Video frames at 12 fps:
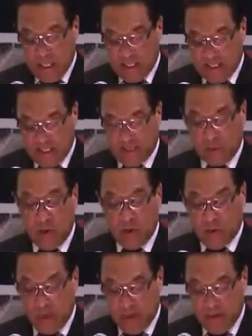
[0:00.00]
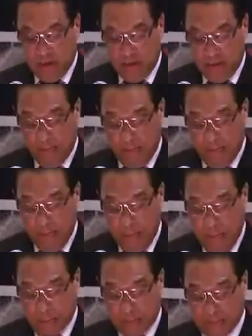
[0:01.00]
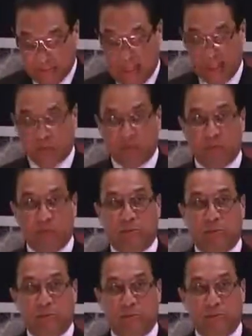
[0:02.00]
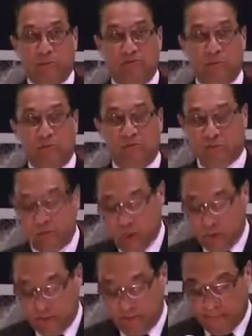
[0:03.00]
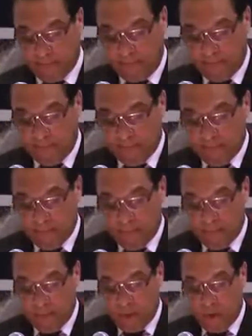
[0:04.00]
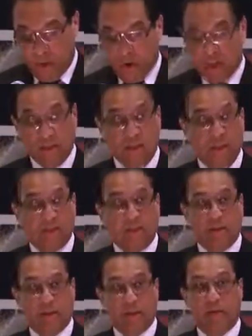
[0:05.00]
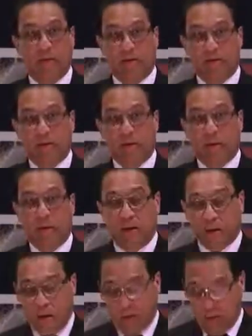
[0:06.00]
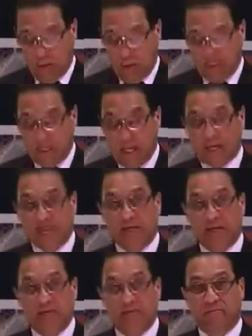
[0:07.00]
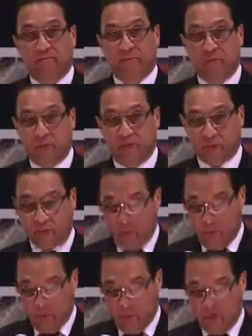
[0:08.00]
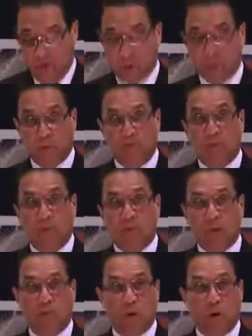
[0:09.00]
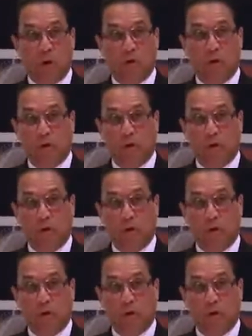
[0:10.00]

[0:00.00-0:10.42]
is underway, and we expect to receive that report early in the new year. The second phase of the immigration reform will focus on